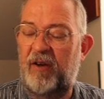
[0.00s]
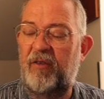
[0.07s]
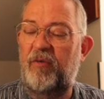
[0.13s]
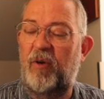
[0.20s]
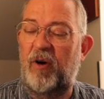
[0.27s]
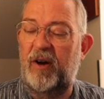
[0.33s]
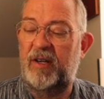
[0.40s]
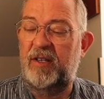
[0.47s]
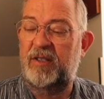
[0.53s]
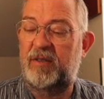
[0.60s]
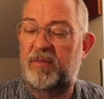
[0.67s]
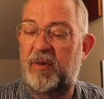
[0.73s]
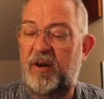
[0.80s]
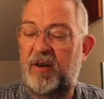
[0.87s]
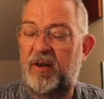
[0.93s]
ones,
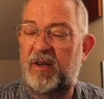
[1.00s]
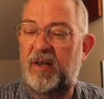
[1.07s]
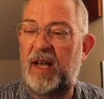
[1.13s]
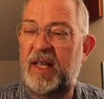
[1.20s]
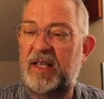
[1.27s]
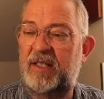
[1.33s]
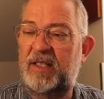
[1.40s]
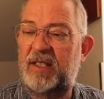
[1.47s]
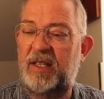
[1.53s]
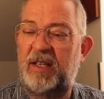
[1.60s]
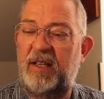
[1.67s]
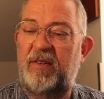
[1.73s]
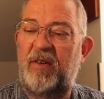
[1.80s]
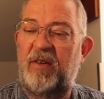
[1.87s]
but let's see.